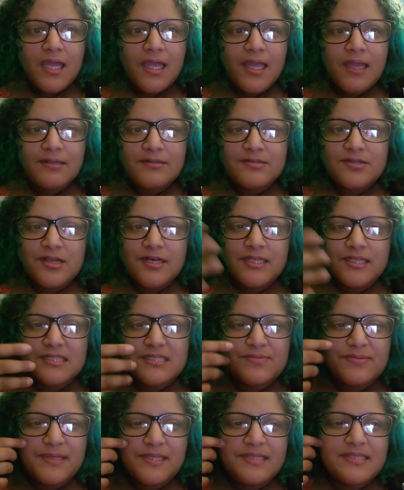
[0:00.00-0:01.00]
I was trying to
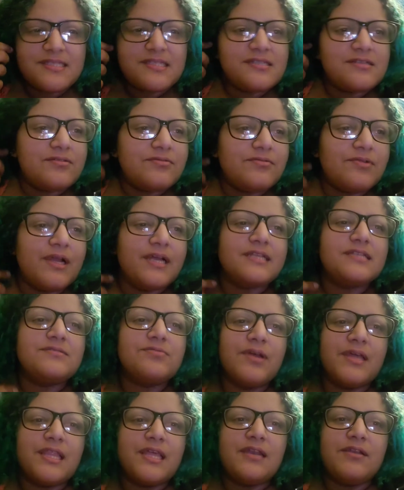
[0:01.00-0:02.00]
explain this to Russ,
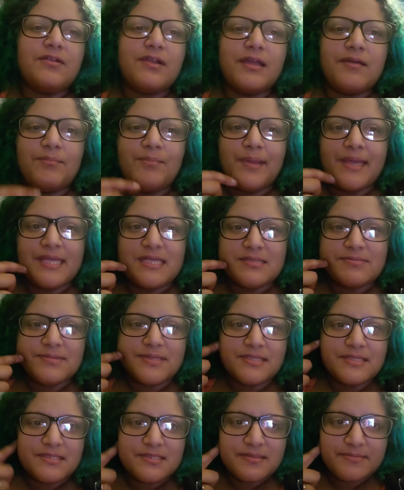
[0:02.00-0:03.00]
why they don't have
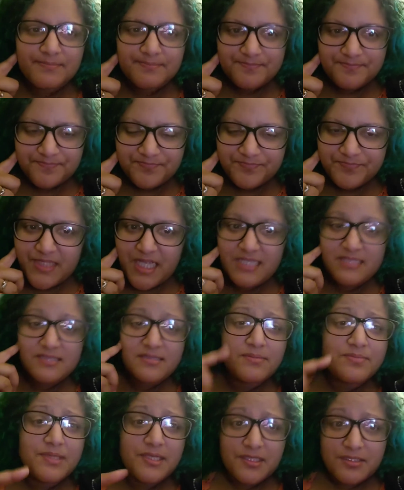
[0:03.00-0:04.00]
basements. It has
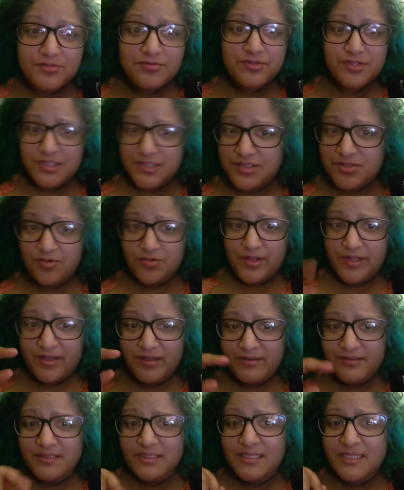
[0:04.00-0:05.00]
something to do with the
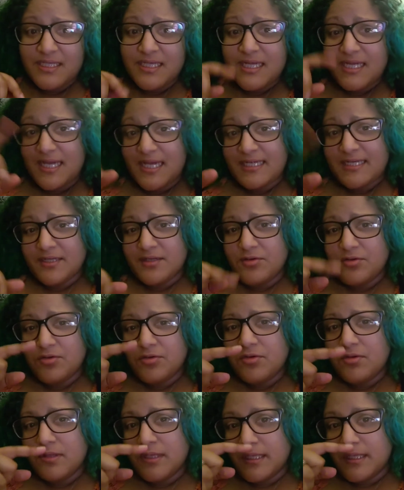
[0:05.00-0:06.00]
soil. I had to
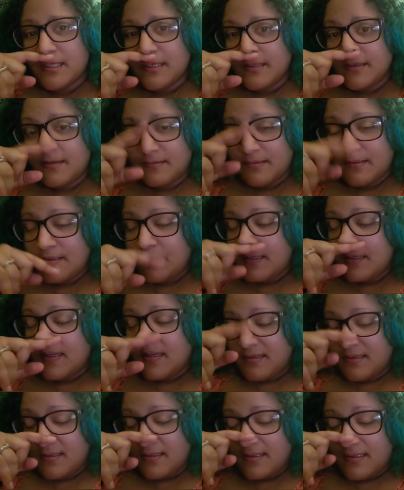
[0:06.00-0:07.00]
Google it.
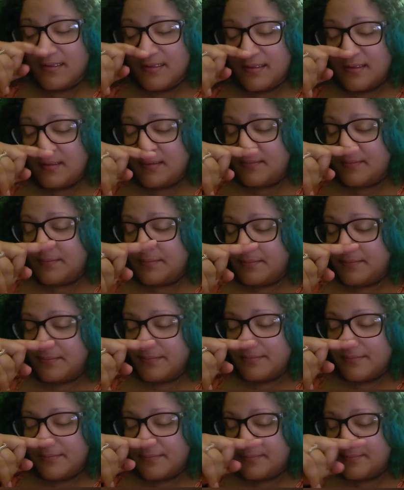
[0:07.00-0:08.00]
Um,
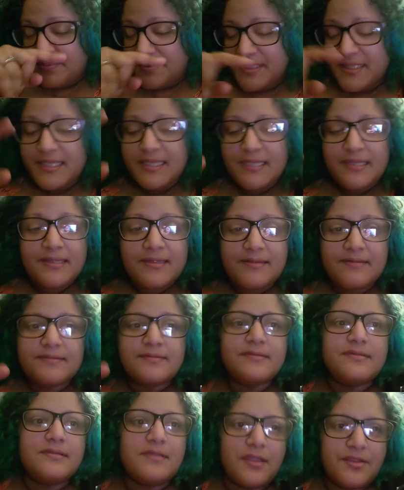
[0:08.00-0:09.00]
but
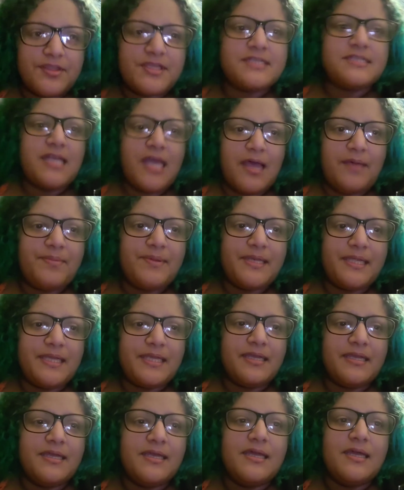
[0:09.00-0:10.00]
nothing's
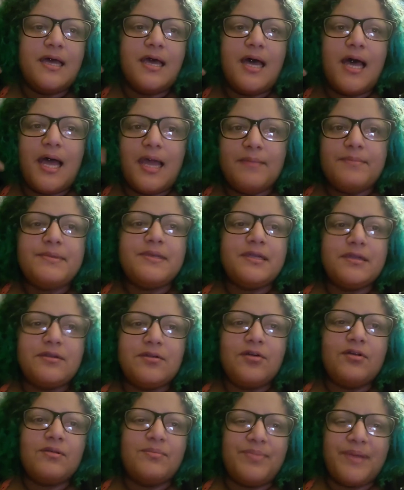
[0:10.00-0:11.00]
happening. I'm going to
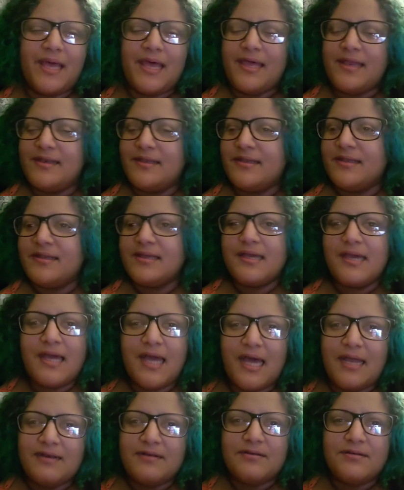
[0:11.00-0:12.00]
go to bed.
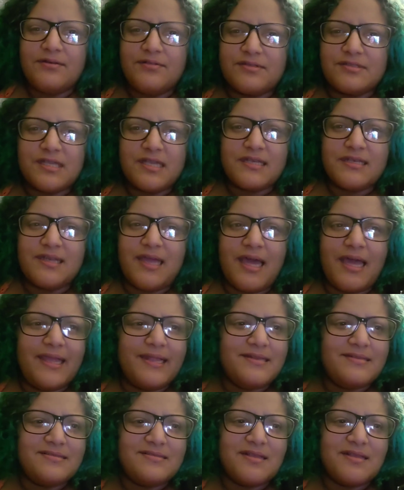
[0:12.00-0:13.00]
I don't know, it's like
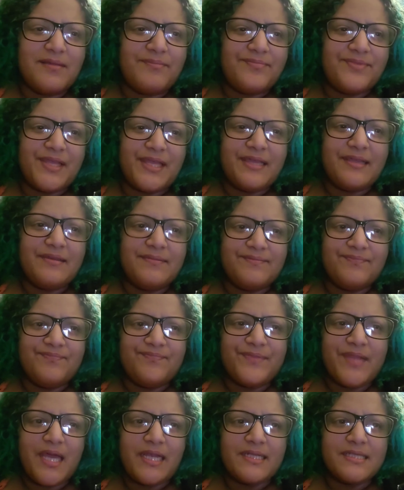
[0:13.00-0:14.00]
9 something
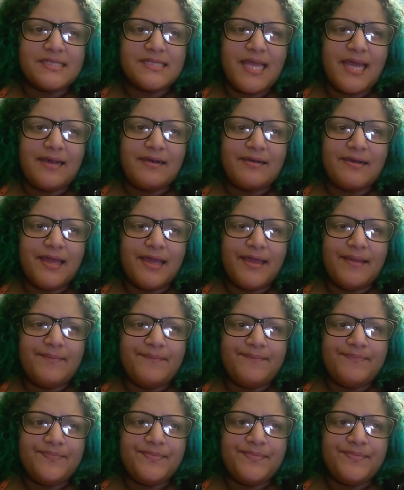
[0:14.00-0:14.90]
on a Saturday.